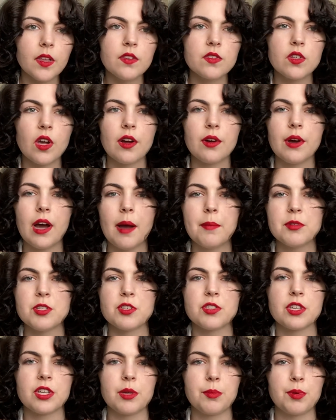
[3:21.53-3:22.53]
So I'm
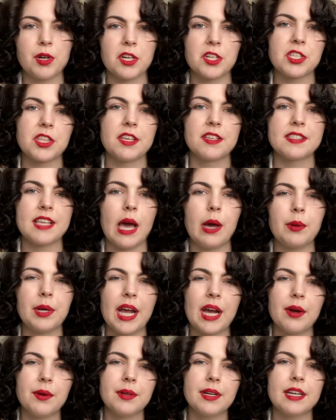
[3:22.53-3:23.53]
just gonna brush this out
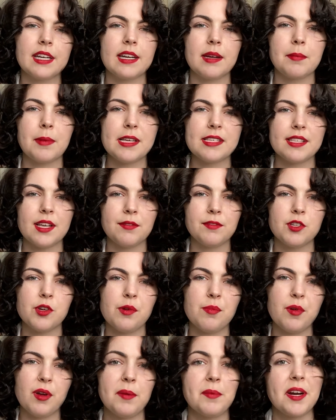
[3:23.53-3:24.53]
now and get myself to a
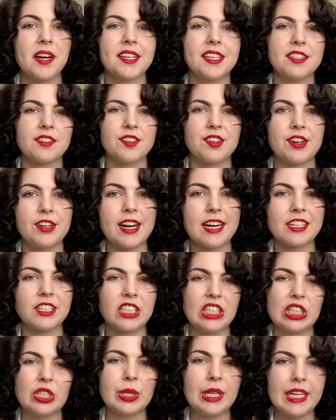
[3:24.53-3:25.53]
point where I can start
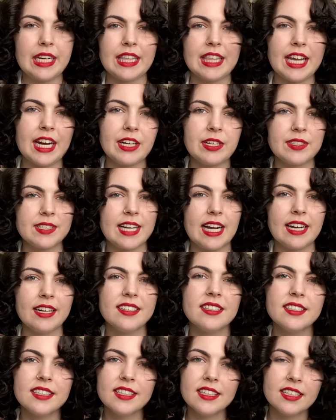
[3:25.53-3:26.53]
actually creating the
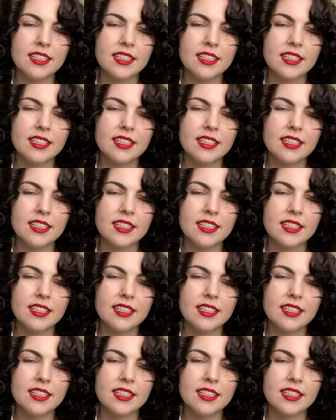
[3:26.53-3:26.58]
hairstyle.